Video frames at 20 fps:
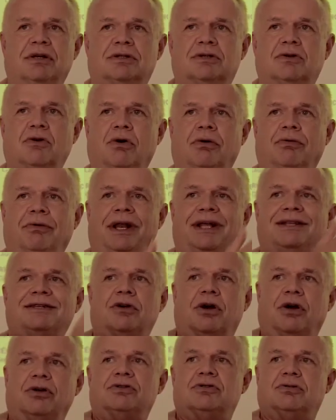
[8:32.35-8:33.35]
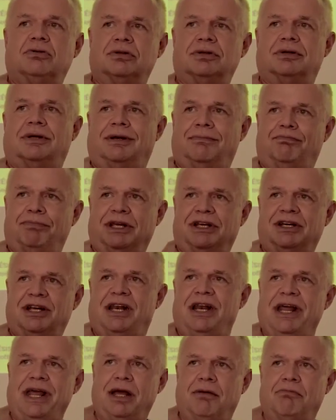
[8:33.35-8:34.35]
So let's also be
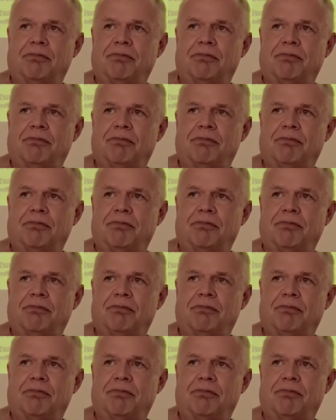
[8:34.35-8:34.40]
clear,